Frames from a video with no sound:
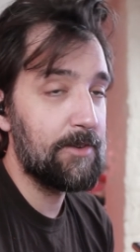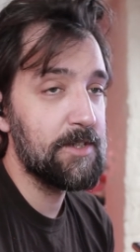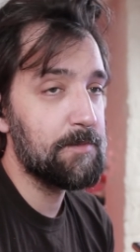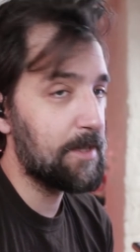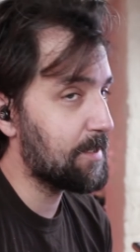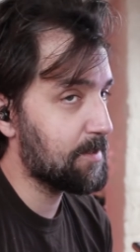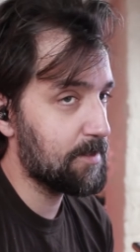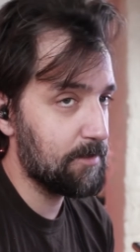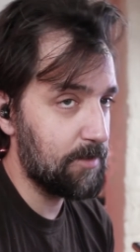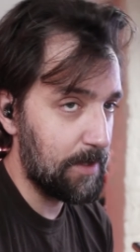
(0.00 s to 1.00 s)
but
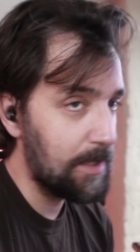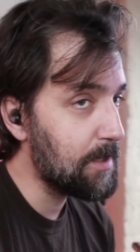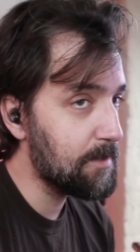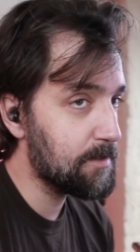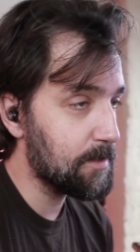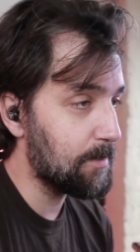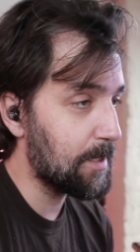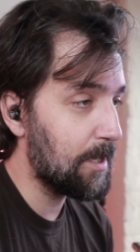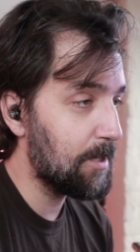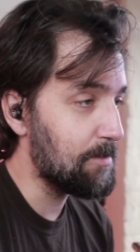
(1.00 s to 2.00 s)
that's unique, so I
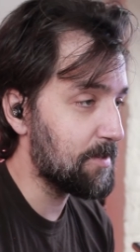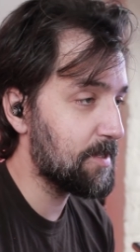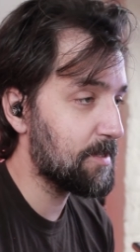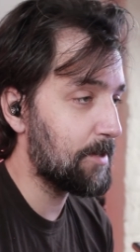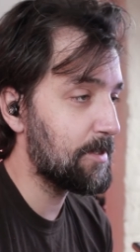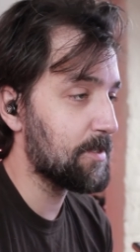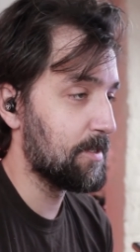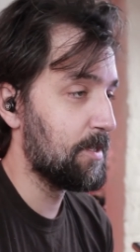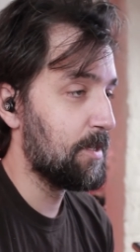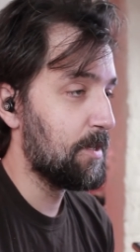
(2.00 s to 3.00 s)
can't use this address.
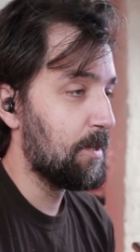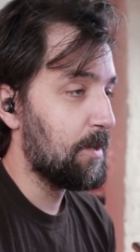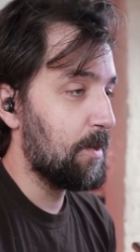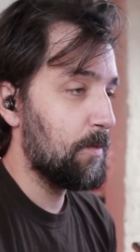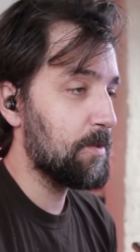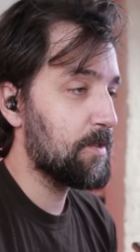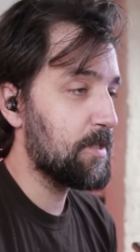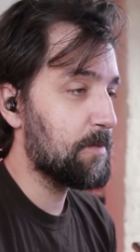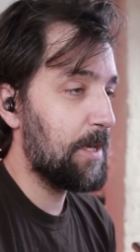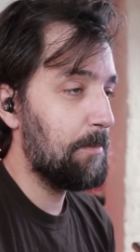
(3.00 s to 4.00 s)
Once
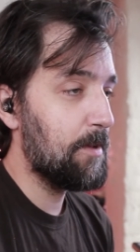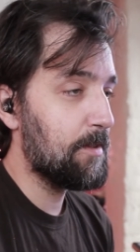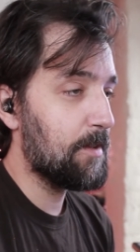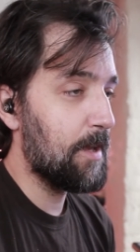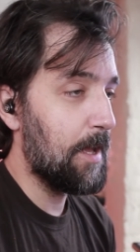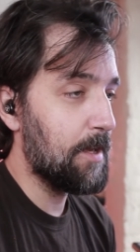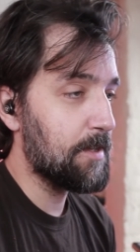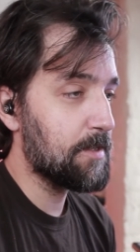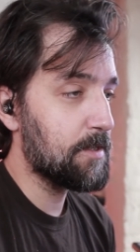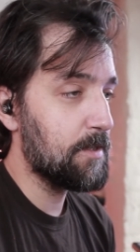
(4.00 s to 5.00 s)
this payment
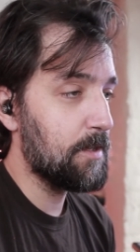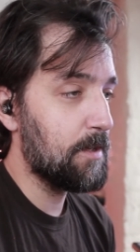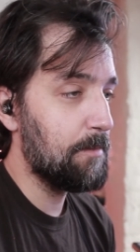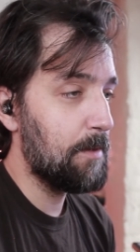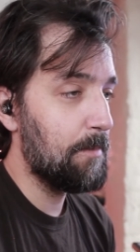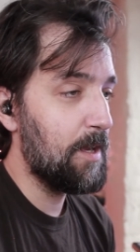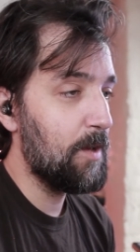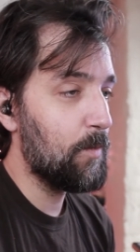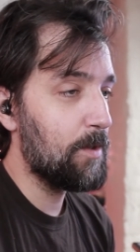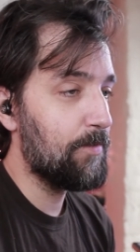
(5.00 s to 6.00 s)
has uh, been made,
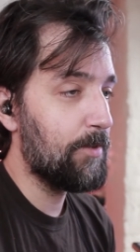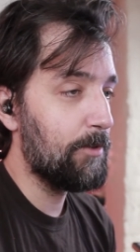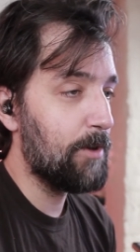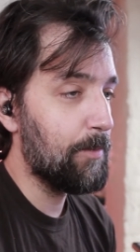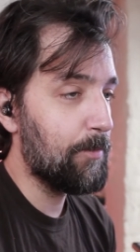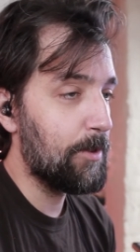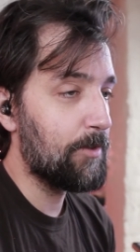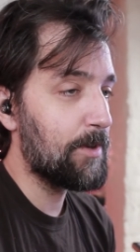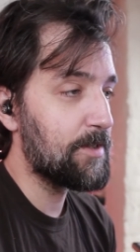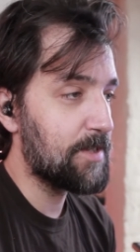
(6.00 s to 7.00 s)
we'll follow up with a
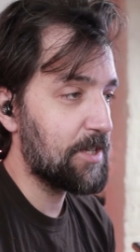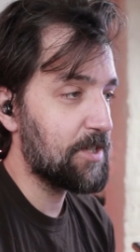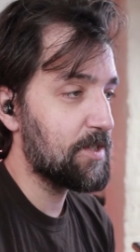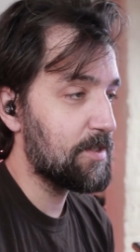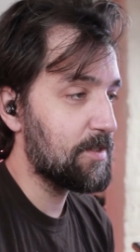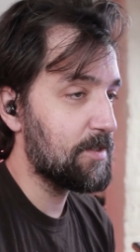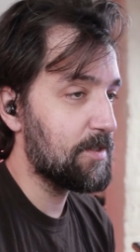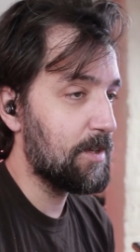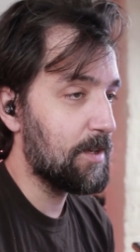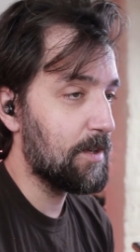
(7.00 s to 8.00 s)
transaction
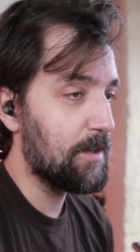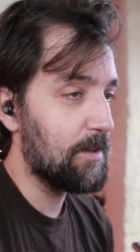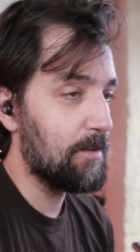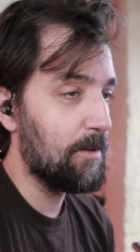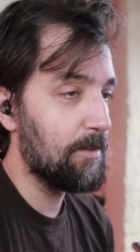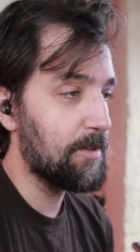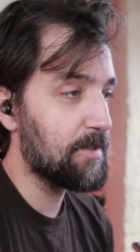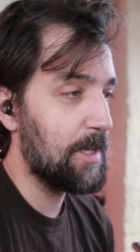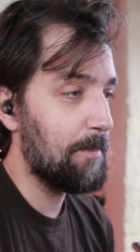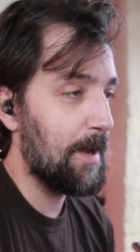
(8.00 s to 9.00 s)
uh, on the
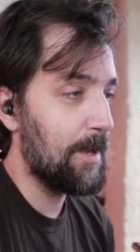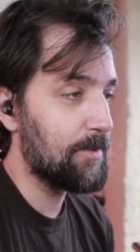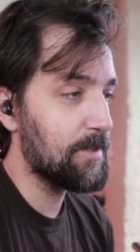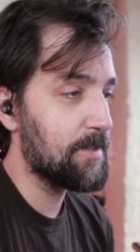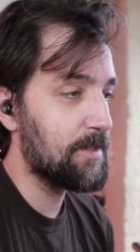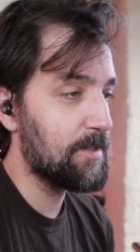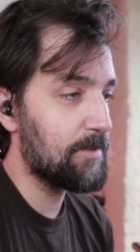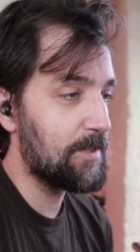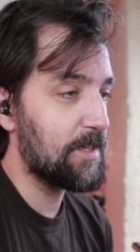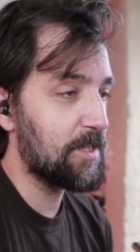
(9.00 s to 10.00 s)
same address. This
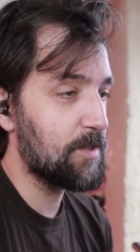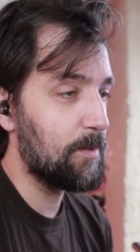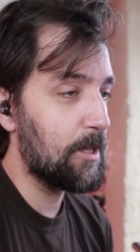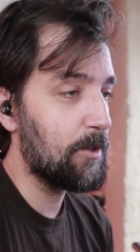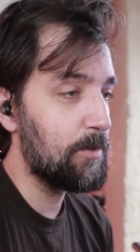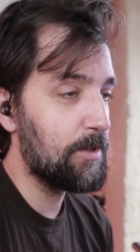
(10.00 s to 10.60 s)
transaction will include